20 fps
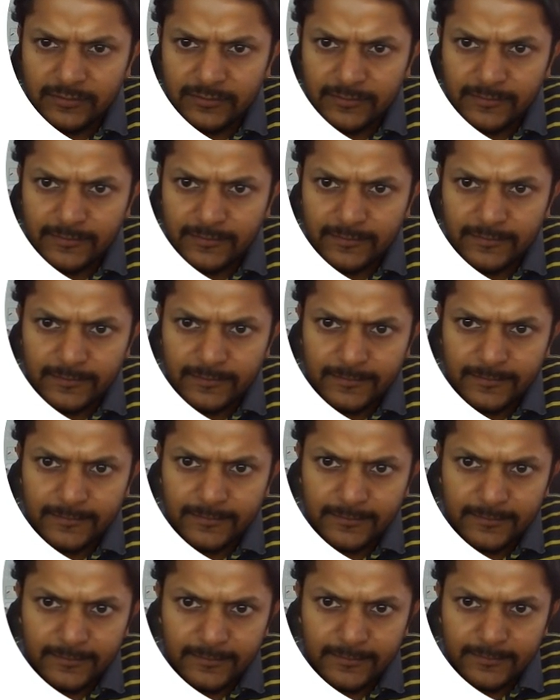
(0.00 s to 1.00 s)

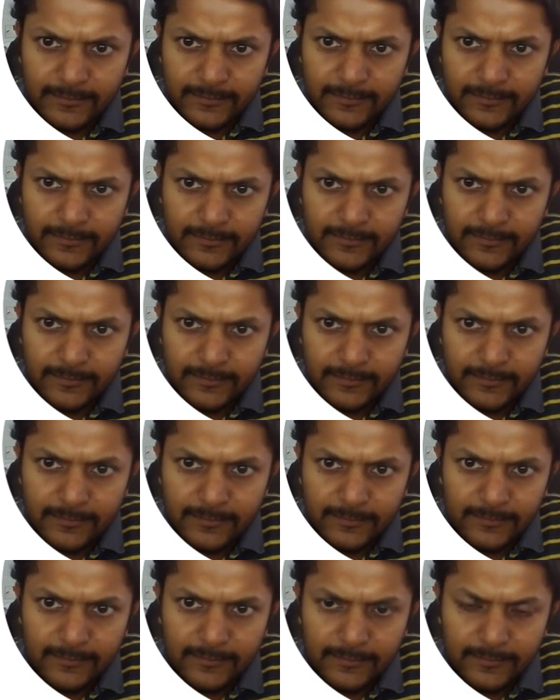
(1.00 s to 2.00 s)

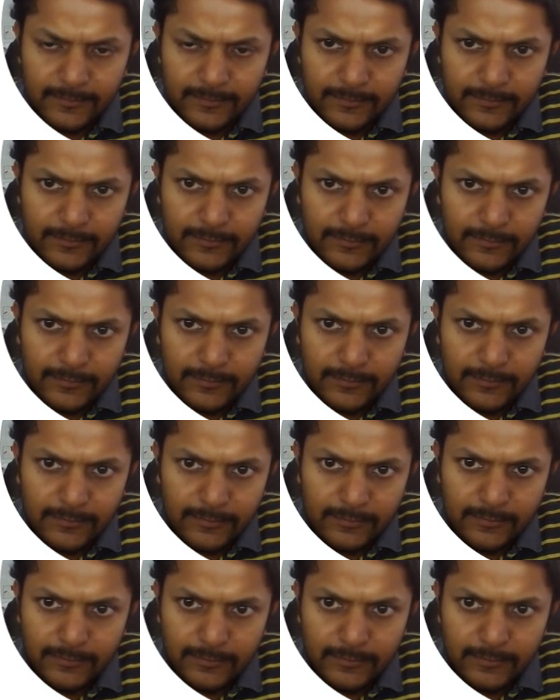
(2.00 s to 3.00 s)

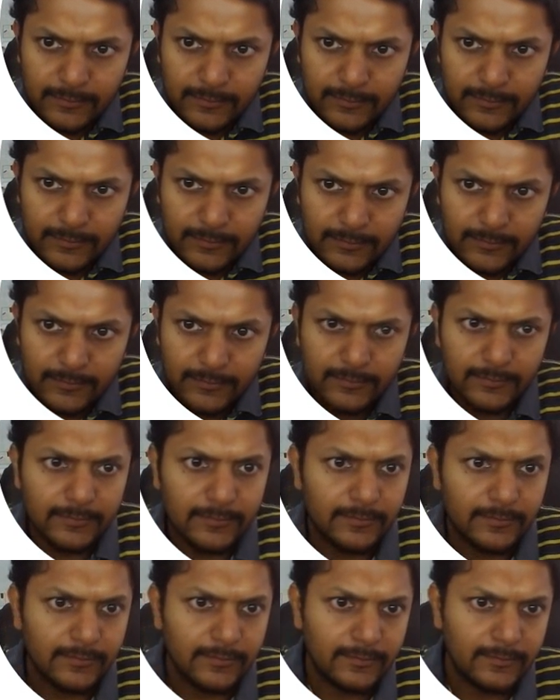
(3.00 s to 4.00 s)

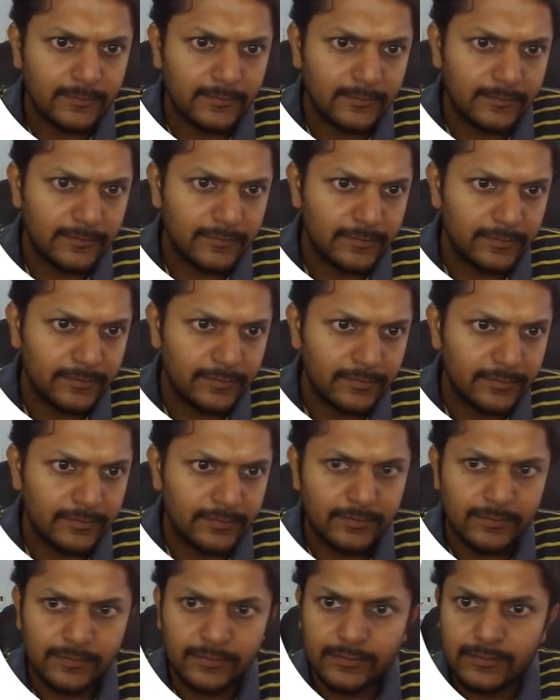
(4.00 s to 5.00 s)

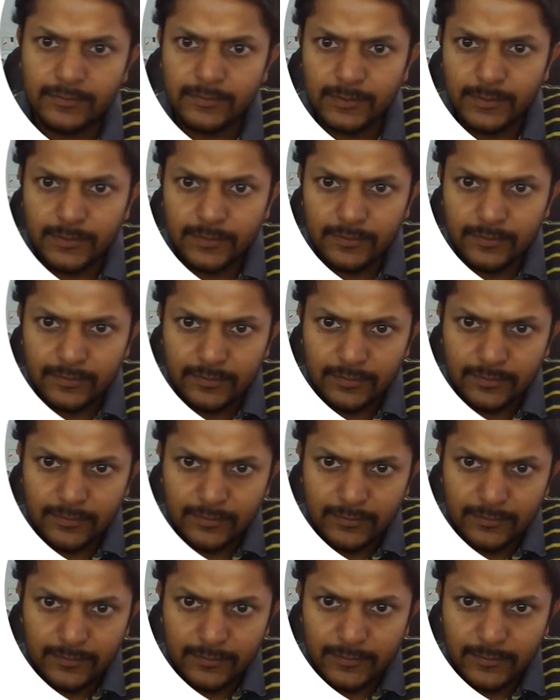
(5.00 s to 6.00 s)

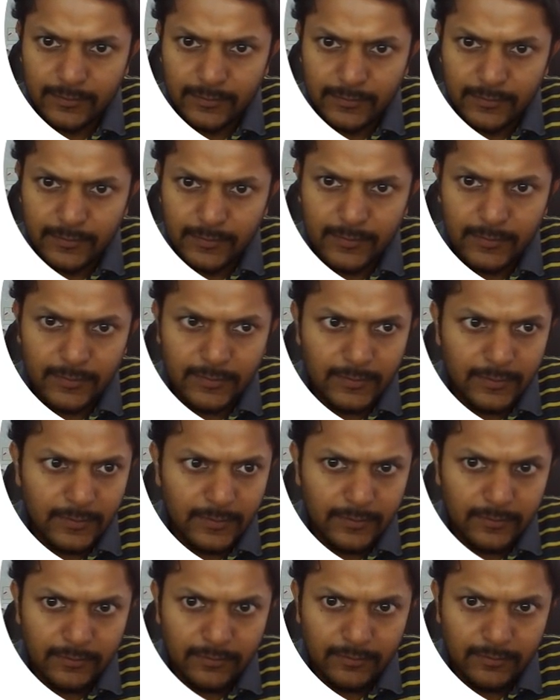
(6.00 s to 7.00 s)

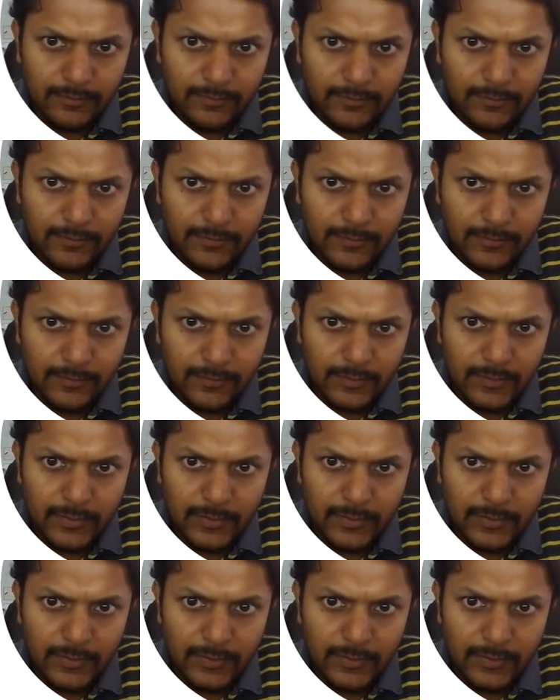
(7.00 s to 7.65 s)
(silence)